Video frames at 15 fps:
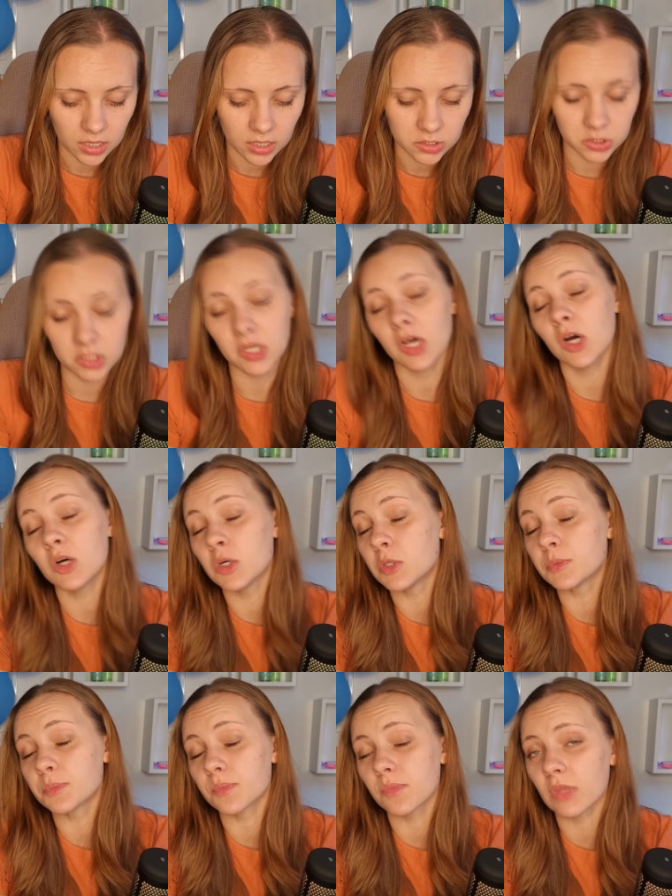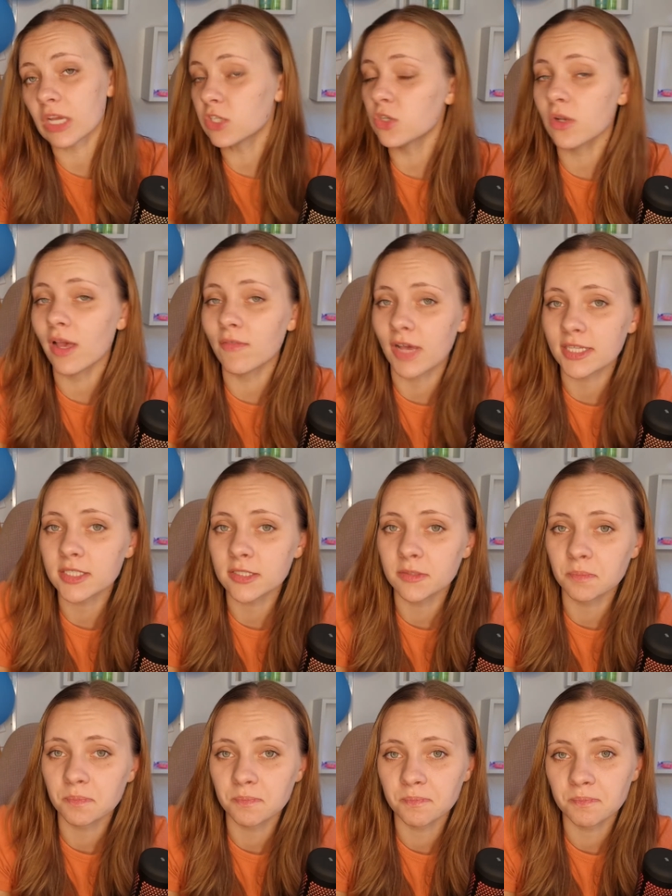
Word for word: so i should have asked